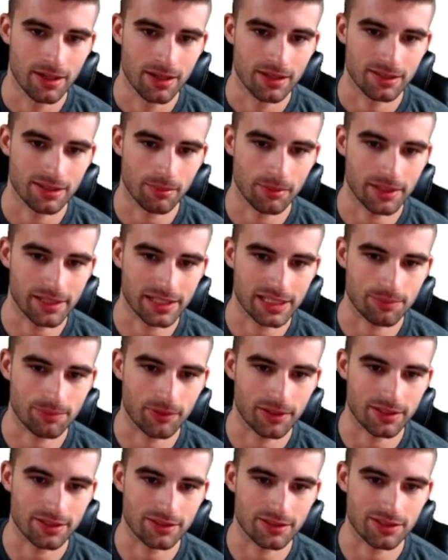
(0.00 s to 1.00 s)
Some of these
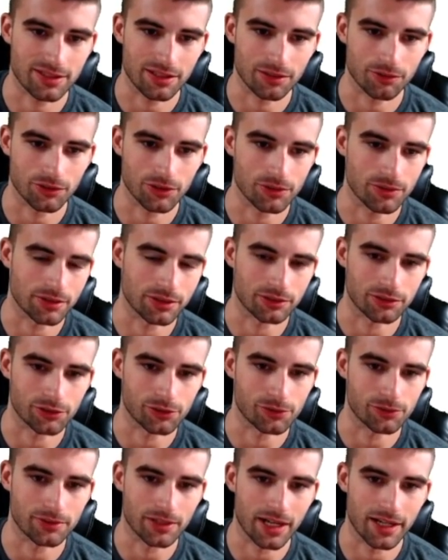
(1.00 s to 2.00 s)
splits still do
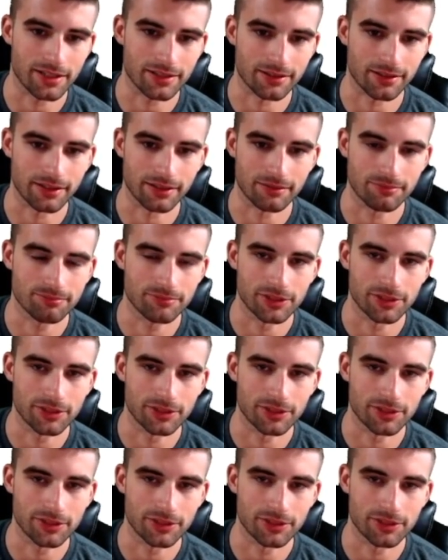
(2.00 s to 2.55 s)
include guys like,